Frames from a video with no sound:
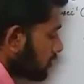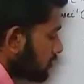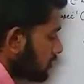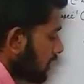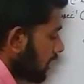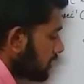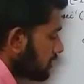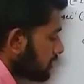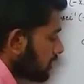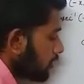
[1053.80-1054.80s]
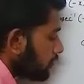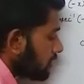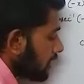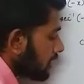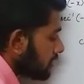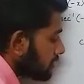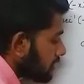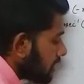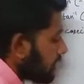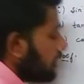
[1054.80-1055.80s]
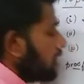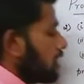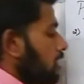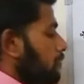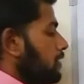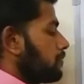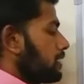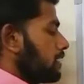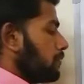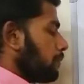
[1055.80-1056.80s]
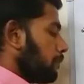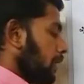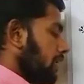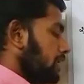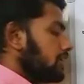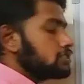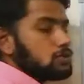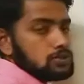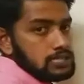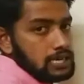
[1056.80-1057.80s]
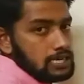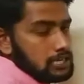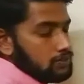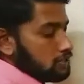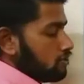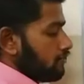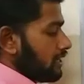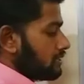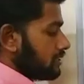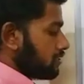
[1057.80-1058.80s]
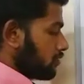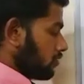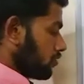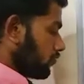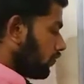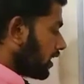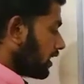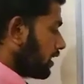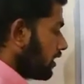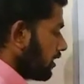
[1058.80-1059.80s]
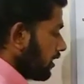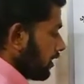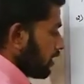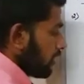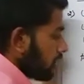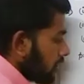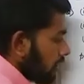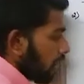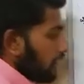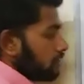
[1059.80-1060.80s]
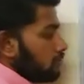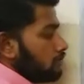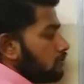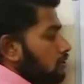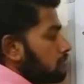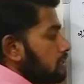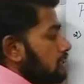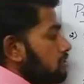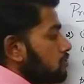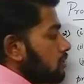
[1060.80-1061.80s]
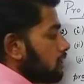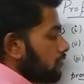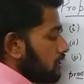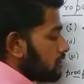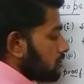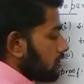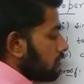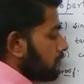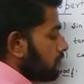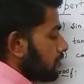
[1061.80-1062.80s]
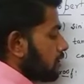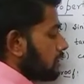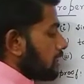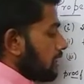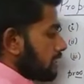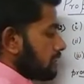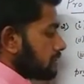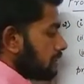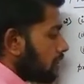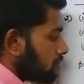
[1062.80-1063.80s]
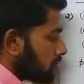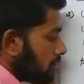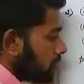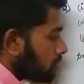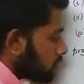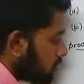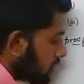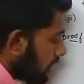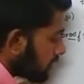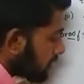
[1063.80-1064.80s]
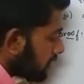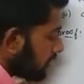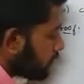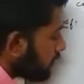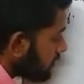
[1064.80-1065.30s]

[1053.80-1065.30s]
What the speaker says: to the other side of the right hand side, it will be minus cosecant inverse of x is equal to y. And from these two equations, the right hand side are same, so that the left